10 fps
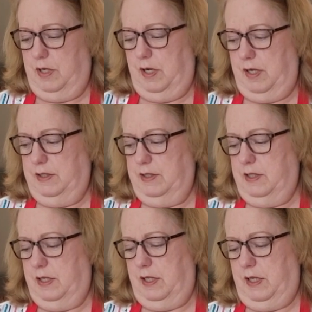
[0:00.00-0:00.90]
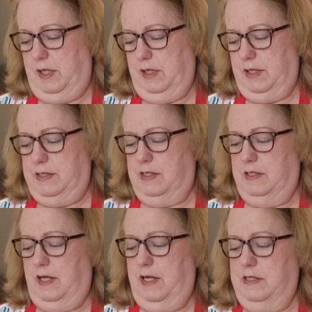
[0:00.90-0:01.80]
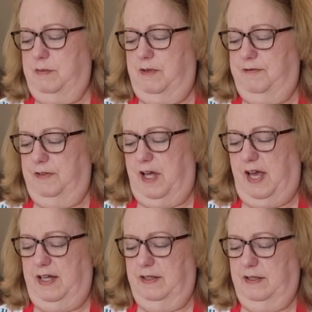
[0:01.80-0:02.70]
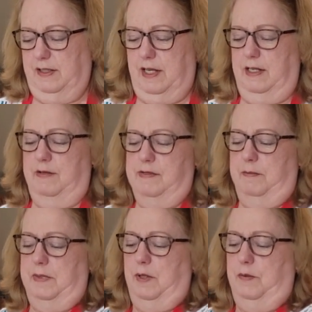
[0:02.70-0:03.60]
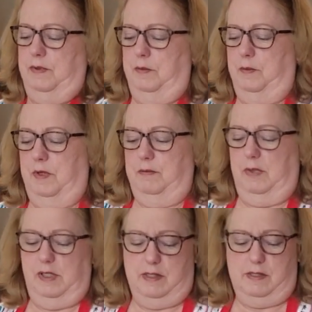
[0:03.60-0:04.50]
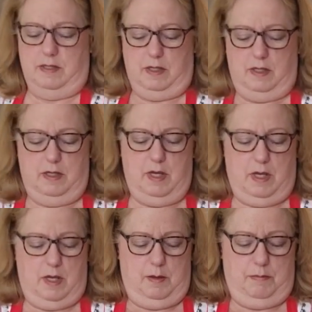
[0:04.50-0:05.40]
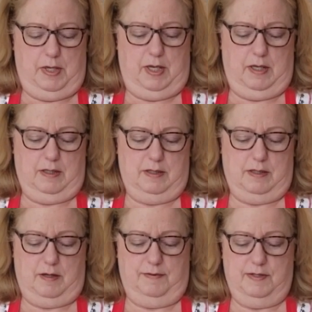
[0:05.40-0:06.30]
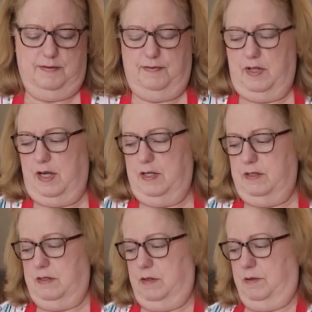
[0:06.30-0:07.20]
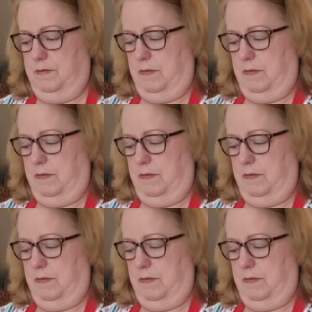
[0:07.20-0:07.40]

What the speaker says: on today, because it has to be flat. You can't have something with a rim because the pan itself is flat. So